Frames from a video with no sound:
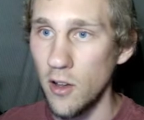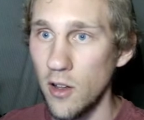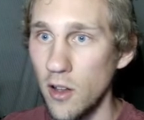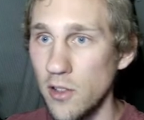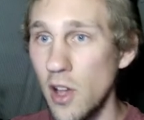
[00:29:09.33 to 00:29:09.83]

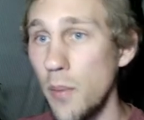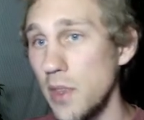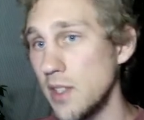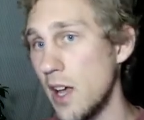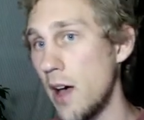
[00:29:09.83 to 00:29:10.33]
It's up at
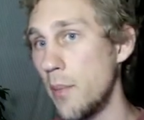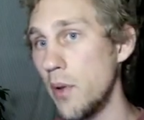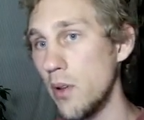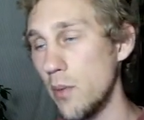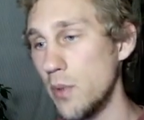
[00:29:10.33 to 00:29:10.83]
the top.
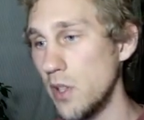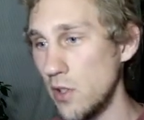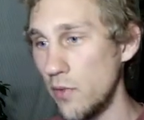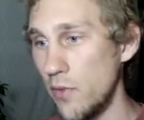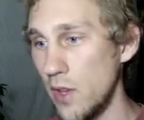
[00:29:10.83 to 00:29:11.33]

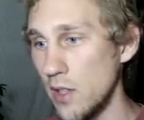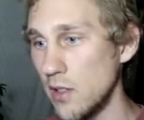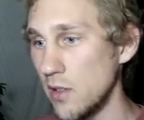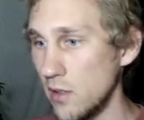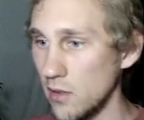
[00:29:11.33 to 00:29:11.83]
Position
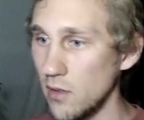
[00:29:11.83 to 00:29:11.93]
fixed.